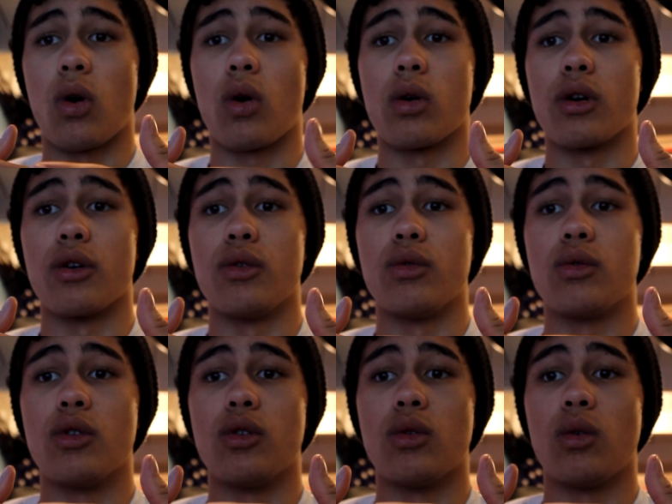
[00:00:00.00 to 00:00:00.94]
Or
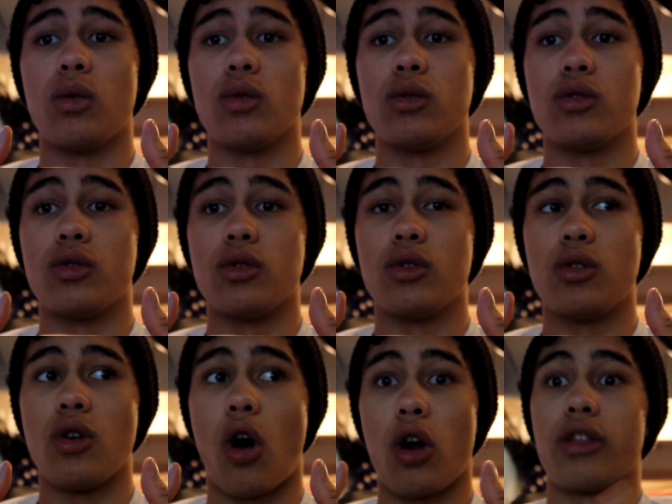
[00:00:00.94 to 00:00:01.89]
who
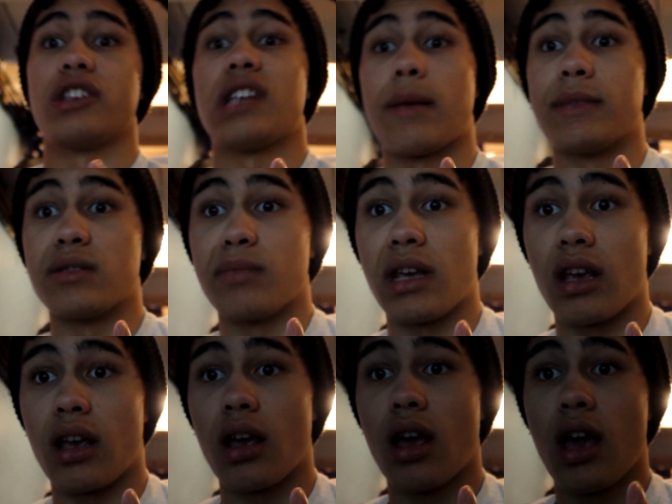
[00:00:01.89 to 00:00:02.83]
are the same as
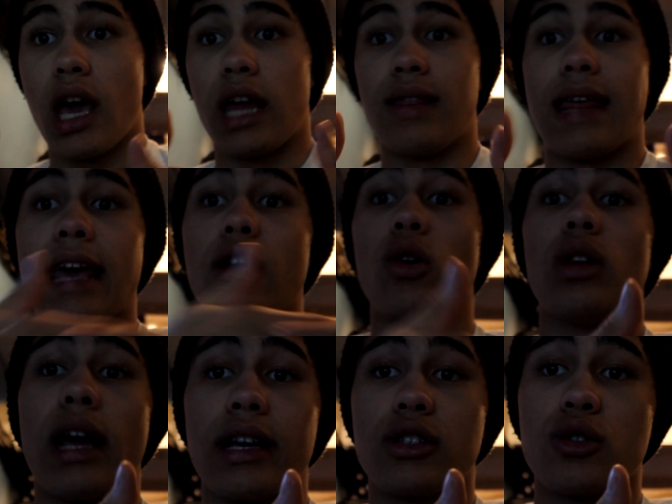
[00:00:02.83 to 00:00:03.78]
me, and they don't
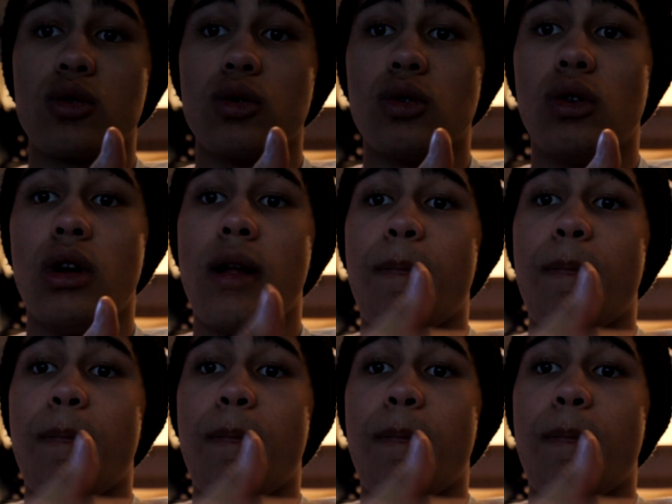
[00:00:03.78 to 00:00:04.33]
like school,